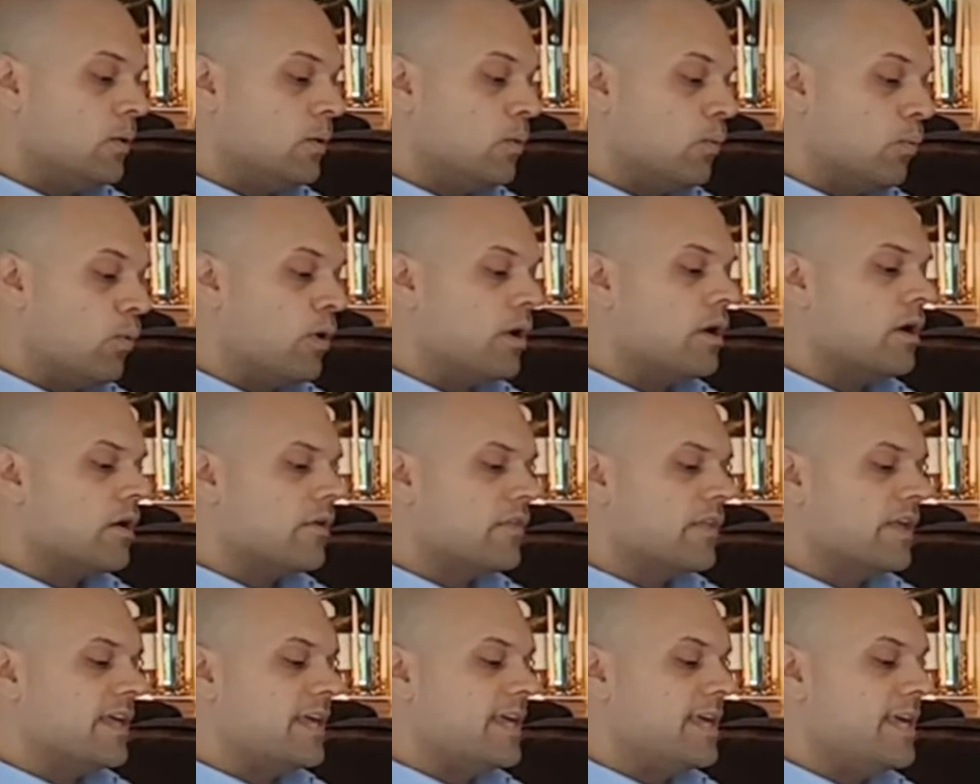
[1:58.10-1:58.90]
What are
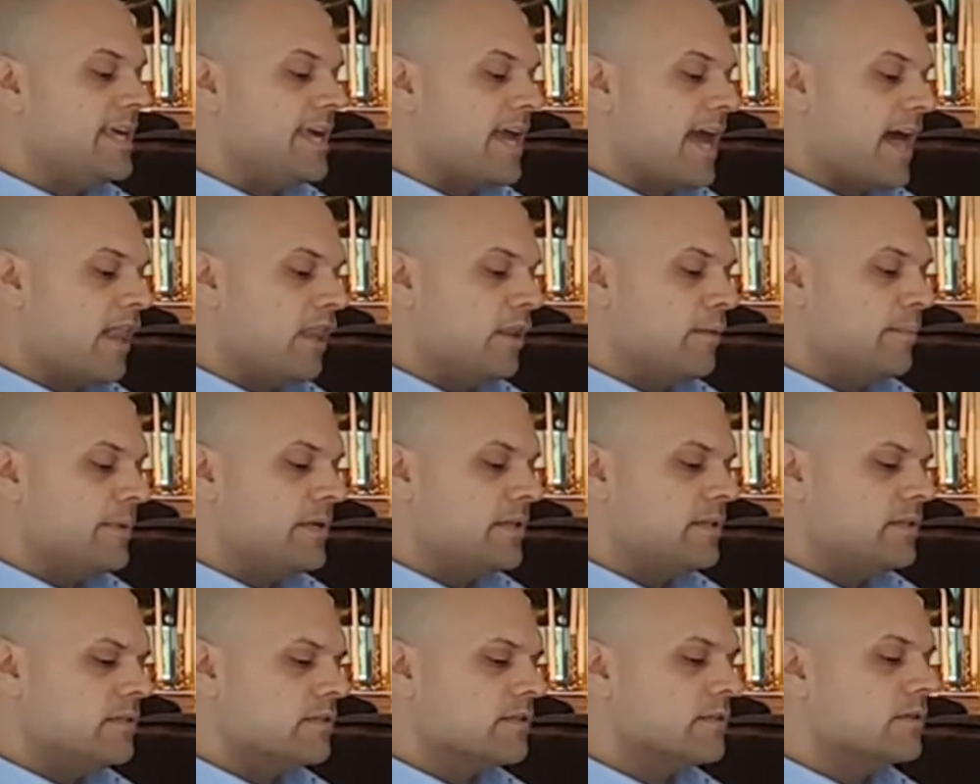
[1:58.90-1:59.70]
the key
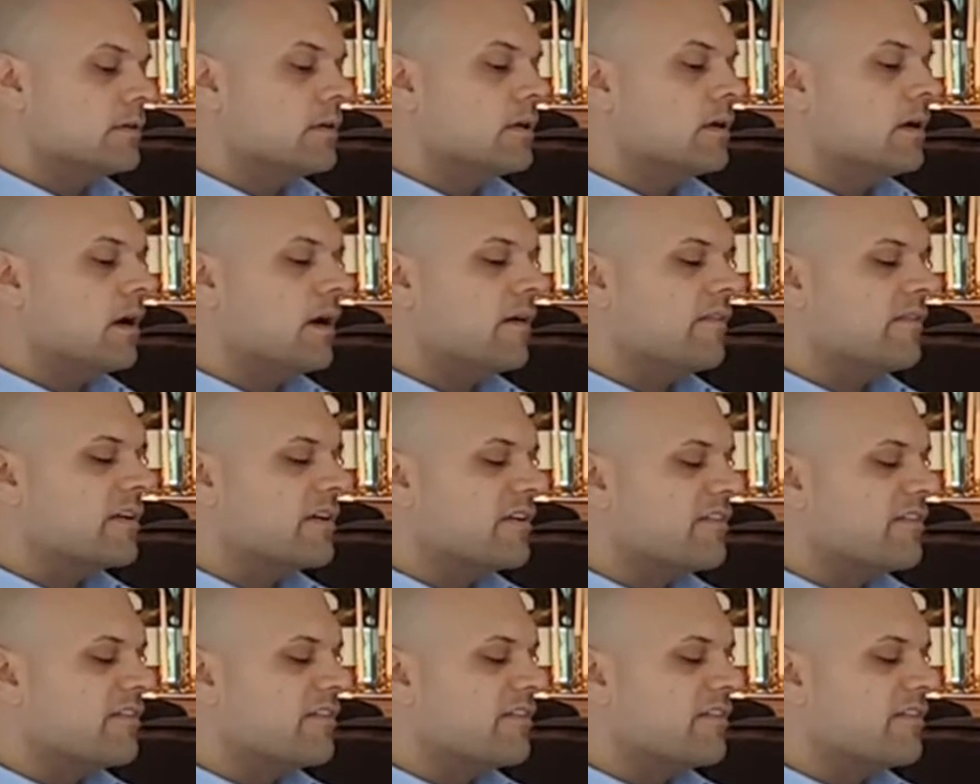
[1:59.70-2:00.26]
elements of an